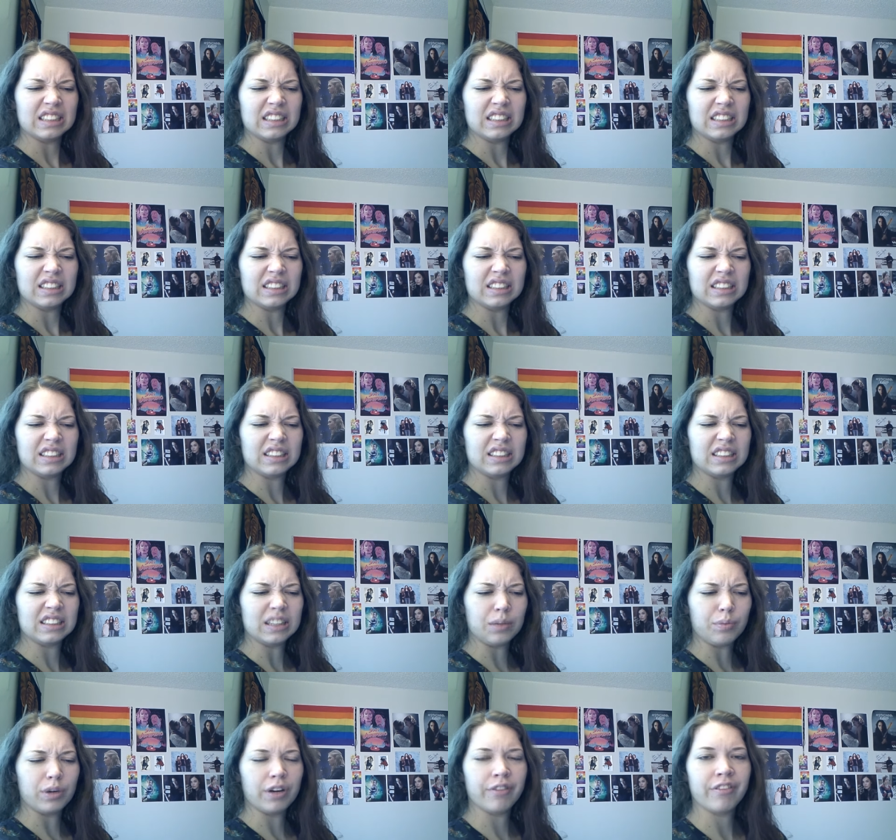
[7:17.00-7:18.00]
Hilarious.
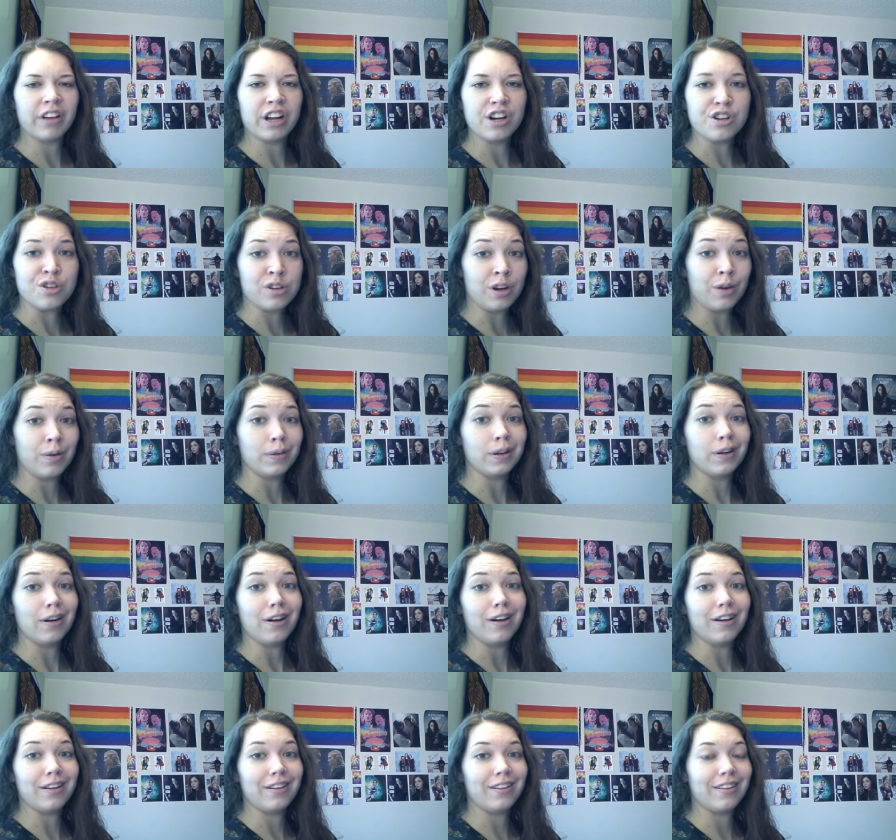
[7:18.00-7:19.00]
Some revenge going
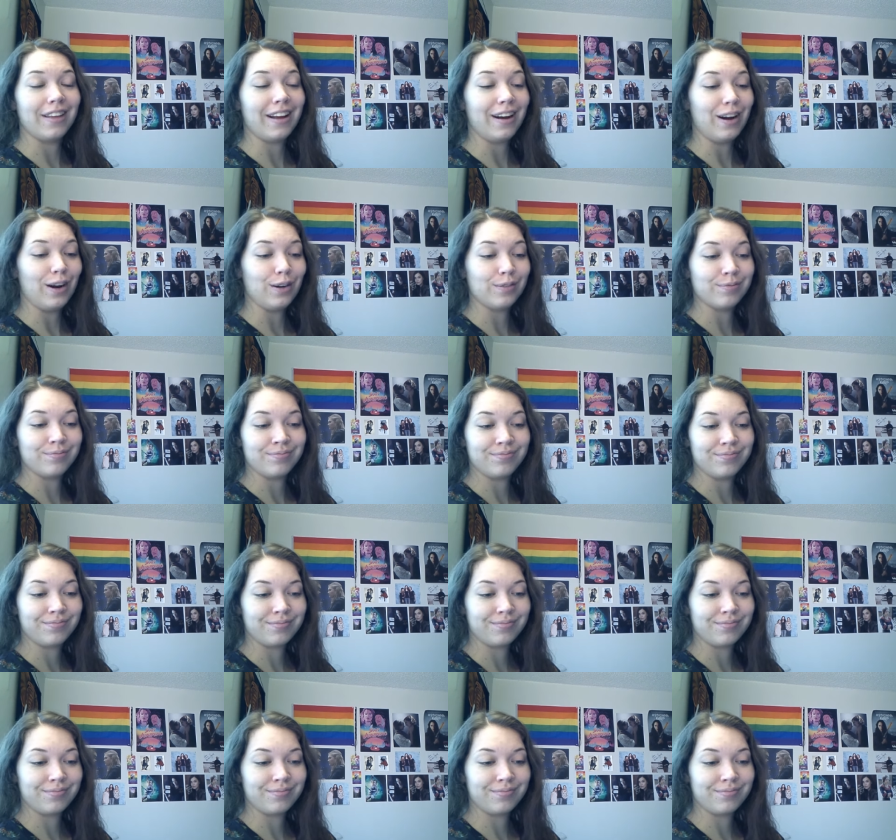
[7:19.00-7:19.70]
on there.